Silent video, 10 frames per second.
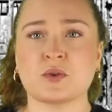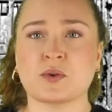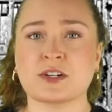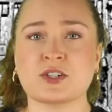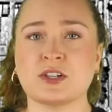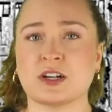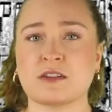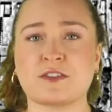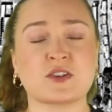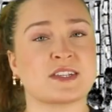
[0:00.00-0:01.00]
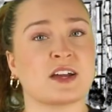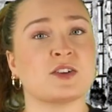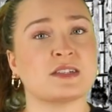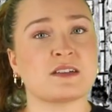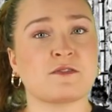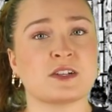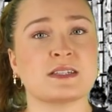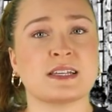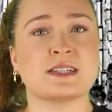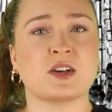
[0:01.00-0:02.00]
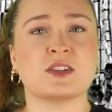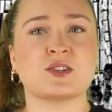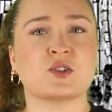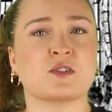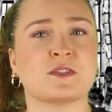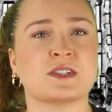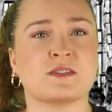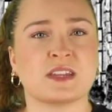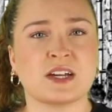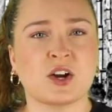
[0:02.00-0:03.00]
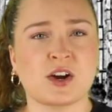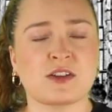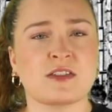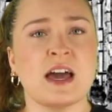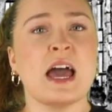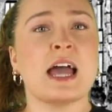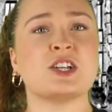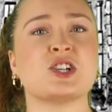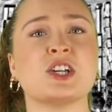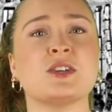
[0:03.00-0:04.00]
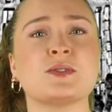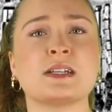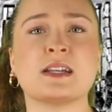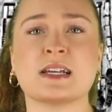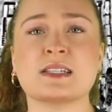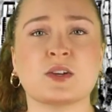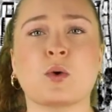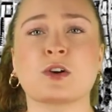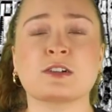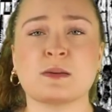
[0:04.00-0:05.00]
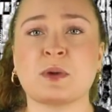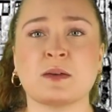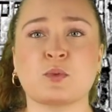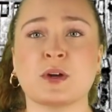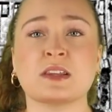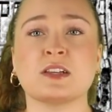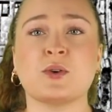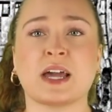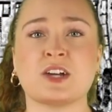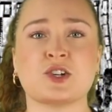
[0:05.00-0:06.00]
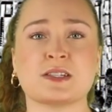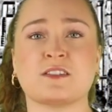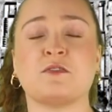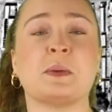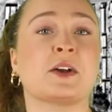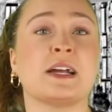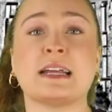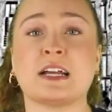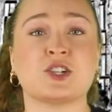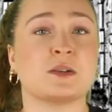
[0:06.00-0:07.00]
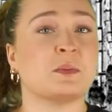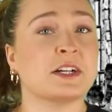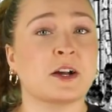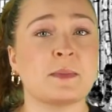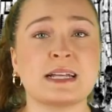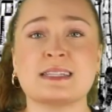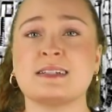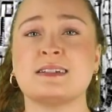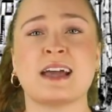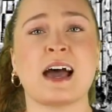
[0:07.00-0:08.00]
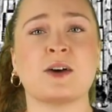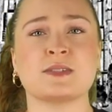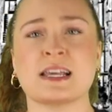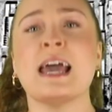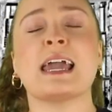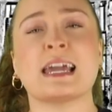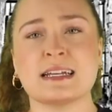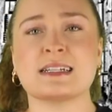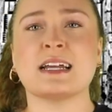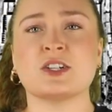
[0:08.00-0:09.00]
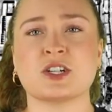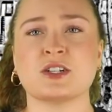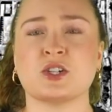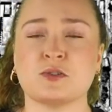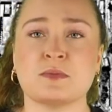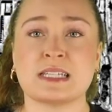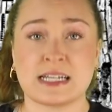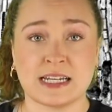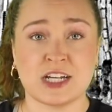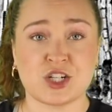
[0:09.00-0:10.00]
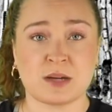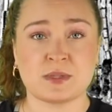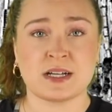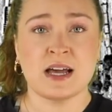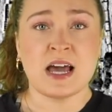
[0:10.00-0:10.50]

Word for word: in order to look for subtle differences on the surface of the Earth, and she used this in order to pinpoint the locations of buried ancient pyramids, towns, and ancient tombs in Egypt.